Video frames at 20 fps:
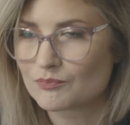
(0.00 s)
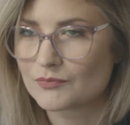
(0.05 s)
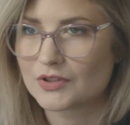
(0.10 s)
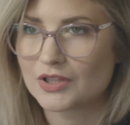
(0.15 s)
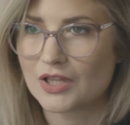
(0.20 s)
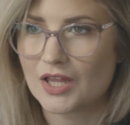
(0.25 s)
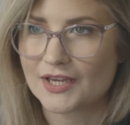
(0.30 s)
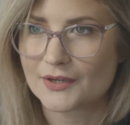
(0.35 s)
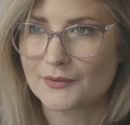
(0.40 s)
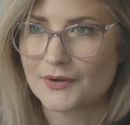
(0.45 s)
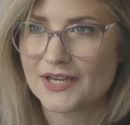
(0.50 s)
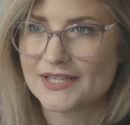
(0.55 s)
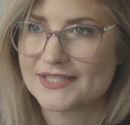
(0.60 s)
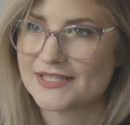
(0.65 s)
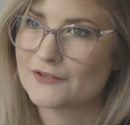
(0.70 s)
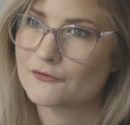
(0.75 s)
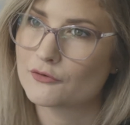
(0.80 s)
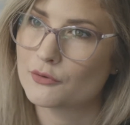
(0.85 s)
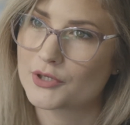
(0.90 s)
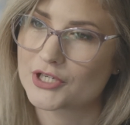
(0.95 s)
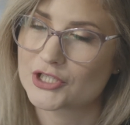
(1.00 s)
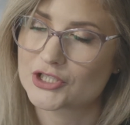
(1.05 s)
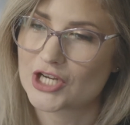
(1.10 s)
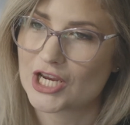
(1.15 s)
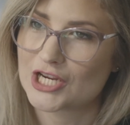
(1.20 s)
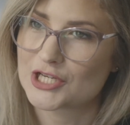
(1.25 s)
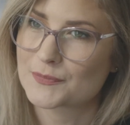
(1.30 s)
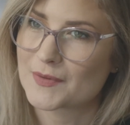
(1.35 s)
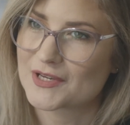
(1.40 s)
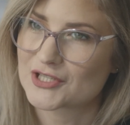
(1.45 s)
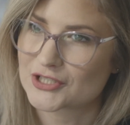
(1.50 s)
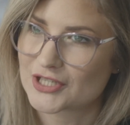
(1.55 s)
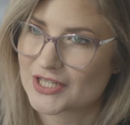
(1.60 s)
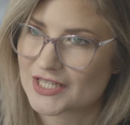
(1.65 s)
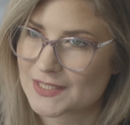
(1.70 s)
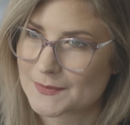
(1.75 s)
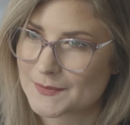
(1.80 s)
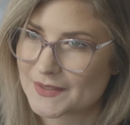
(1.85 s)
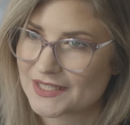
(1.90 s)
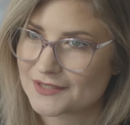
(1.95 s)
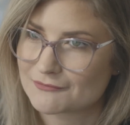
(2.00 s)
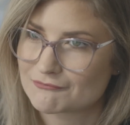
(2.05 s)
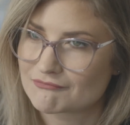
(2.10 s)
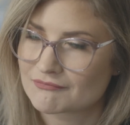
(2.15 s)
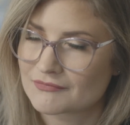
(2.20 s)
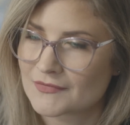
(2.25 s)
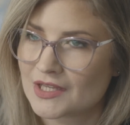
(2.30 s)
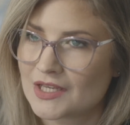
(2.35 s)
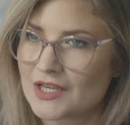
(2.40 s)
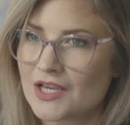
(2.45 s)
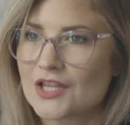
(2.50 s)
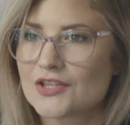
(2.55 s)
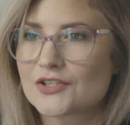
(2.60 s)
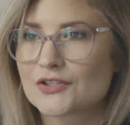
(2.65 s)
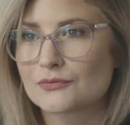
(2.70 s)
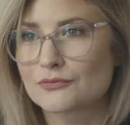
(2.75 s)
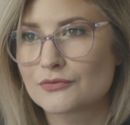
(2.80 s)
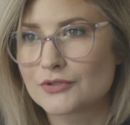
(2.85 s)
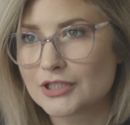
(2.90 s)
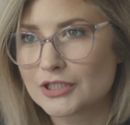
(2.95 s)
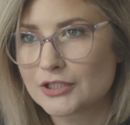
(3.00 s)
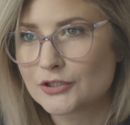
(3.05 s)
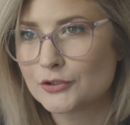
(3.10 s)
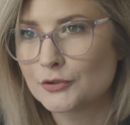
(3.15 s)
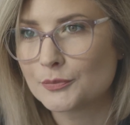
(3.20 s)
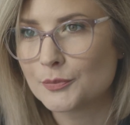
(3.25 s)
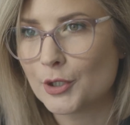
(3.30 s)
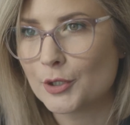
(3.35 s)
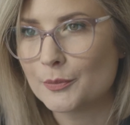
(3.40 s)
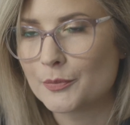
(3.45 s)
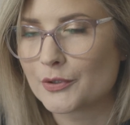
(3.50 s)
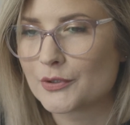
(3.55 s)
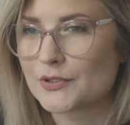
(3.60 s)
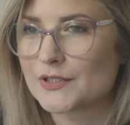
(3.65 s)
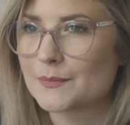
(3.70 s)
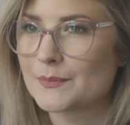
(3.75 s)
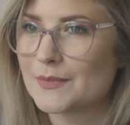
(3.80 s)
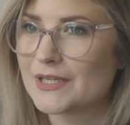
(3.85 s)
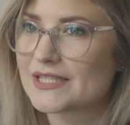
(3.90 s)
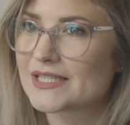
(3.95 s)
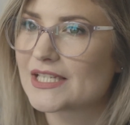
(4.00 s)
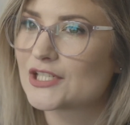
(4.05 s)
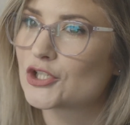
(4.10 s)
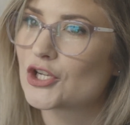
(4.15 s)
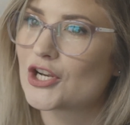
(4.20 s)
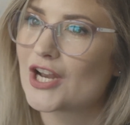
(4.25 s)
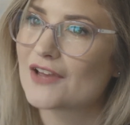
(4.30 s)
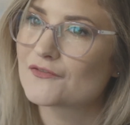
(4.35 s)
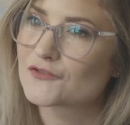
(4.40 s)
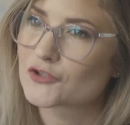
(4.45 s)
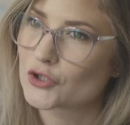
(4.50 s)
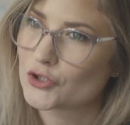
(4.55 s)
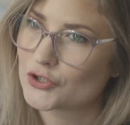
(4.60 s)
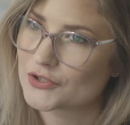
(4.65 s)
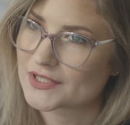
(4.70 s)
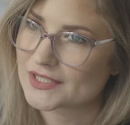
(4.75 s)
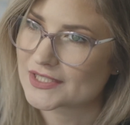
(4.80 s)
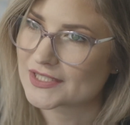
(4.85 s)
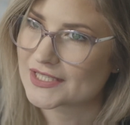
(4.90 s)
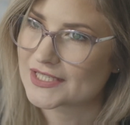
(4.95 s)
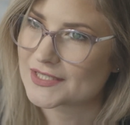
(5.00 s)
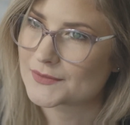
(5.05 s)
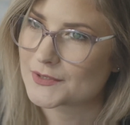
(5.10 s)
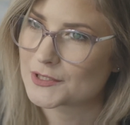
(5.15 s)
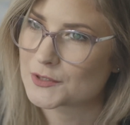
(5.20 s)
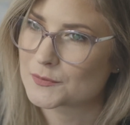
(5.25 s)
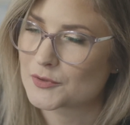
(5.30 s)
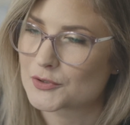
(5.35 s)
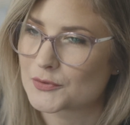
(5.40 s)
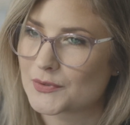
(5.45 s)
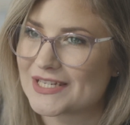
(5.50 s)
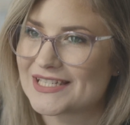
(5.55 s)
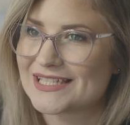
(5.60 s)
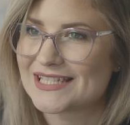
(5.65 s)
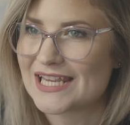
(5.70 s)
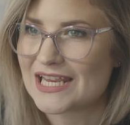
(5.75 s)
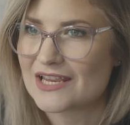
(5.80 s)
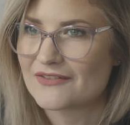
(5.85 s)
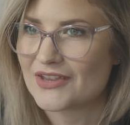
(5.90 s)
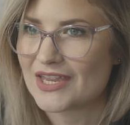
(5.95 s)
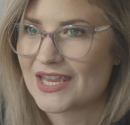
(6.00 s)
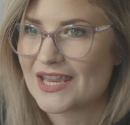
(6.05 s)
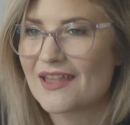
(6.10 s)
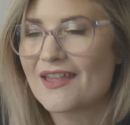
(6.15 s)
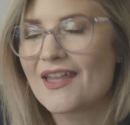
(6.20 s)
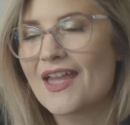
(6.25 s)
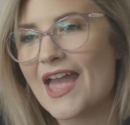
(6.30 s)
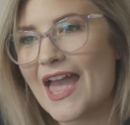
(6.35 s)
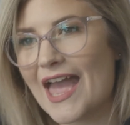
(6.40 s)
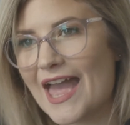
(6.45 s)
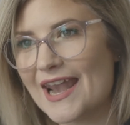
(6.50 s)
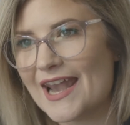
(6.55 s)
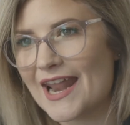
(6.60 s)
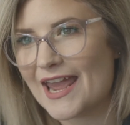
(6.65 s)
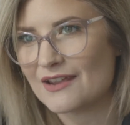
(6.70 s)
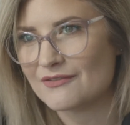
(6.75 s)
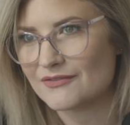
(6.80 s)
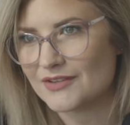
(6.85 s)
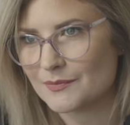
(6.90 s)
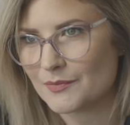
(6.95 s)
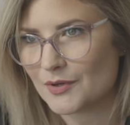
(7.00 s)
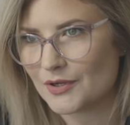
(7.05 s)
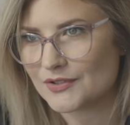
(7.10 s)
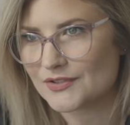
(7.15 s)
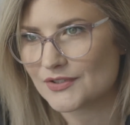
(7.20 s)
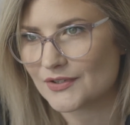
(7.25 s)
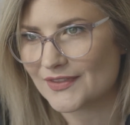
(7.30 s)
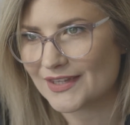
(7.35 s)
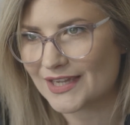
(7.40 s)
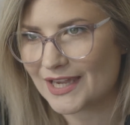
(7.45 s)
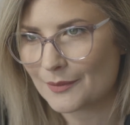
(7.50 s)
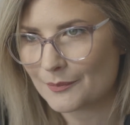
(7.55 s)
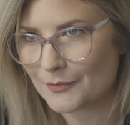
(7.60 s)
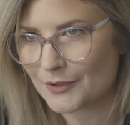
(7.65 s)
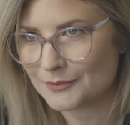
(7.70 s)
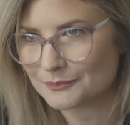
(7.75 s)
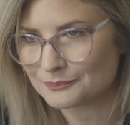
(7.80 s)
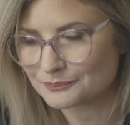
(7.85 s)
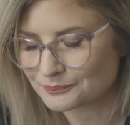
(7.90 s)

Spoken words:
Likewise, if I want to change my shutter speed. It's a really cool mode because it means I don't have to constantly switch between TV and AV modes on the camera.